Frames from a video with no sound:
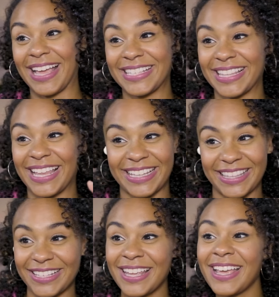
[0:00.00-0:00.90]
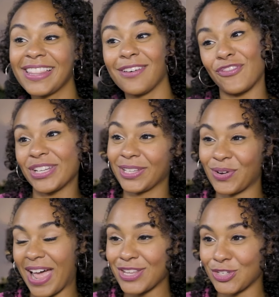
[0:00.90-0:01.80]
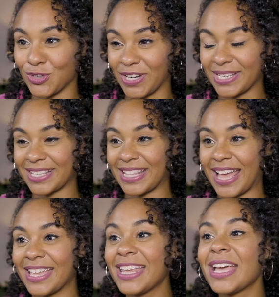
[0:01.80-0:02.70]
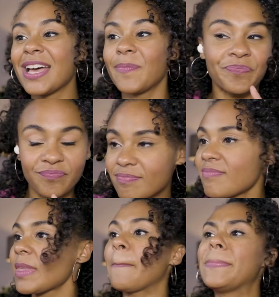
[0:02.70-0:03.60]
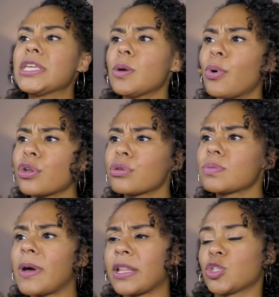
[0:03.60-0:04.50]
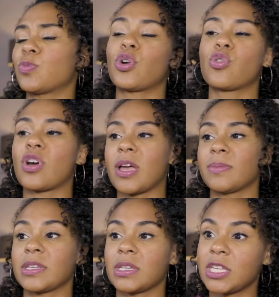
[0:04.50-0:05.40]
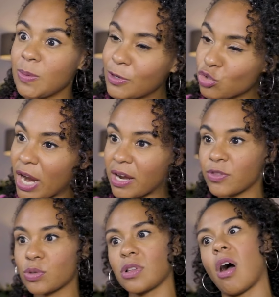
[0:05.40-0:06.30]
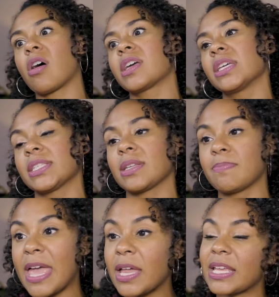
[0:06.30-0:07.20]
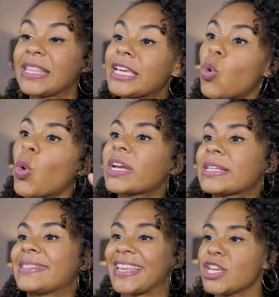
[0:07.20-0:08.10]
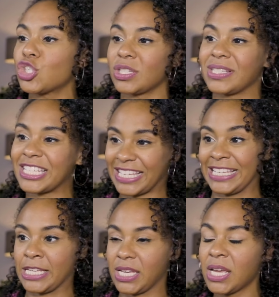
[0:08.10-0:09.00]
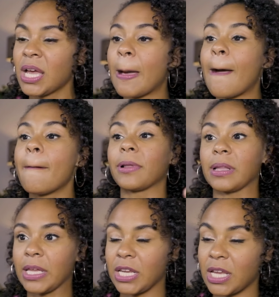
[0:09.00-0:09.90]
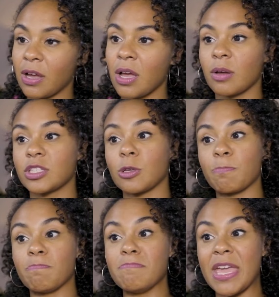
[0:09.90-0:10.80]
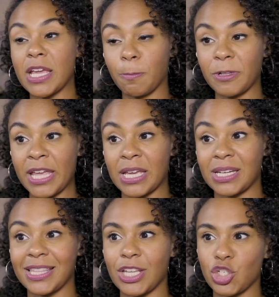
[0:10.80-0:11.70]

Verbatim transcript: that's like the the fun little asterisk that being a part of those mileage programs and keeping track of those logins and man, I think organization is yeah. key. Planning to make a plan and then